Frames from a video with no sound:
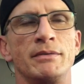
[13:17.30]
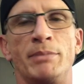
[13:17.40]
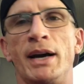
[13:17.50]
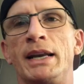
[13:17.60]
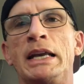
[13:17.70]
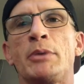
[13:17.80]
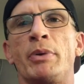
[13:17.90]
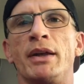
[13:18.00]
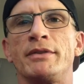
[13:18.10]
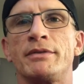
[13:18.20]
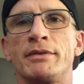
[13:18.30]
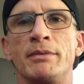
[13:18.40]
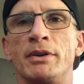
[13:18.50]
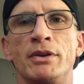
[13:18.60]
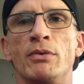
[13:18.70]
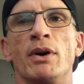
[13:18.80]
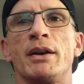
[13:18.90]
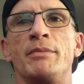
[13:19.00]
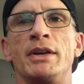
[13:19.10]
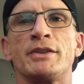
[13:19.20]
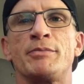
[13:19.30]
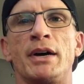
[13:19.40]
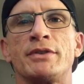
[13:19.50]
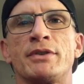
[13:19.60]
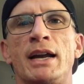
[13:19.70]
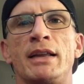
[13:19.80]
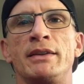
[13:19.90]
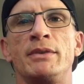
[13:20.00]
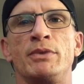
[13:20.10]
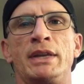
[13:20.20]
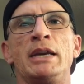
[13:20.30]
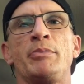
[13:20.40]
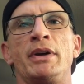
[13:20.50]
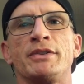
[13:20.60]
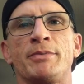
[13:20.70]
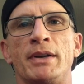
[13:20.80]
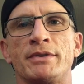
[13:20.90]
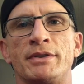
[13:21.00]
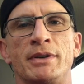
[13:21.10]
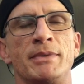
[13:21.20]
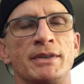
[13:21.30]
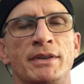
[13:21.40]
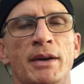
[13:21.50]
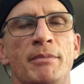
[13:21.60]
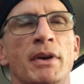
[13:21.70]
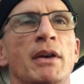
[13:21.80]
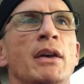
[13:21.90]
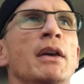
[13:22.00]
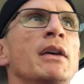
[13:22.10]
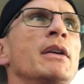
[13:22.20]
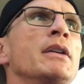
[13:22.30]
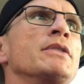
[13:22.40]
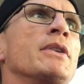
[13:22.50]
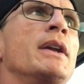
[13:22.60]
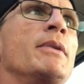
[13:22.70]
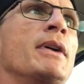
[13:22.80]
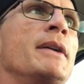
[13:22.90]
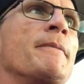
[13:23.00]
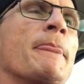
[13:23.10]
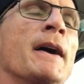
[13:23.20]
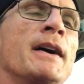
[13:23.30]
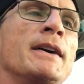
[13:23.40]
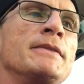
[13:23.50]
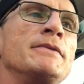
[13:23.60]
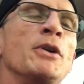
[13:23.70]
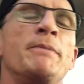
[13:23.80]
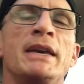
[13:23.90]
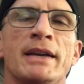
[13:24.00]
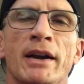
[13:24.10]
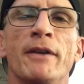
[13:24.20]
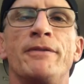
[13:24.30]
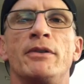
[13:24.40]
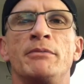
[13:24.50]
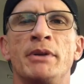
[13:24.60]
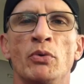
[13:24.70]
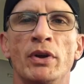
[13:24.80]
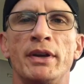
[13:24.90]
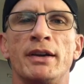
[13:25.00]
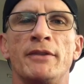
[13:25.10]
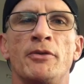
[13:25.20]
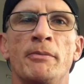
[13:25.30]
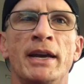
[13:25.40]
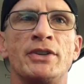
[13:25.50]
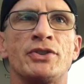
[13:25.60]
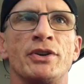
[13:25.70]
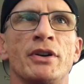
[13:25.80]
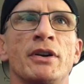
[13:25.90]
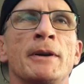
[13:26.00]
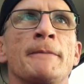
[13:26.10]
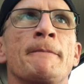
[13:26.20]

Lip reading: buying ink pens. Do you want to be a sponsored athlete with ink pen sponsorship? That's dumb. So anyway, be careful. Be really careful. Make sure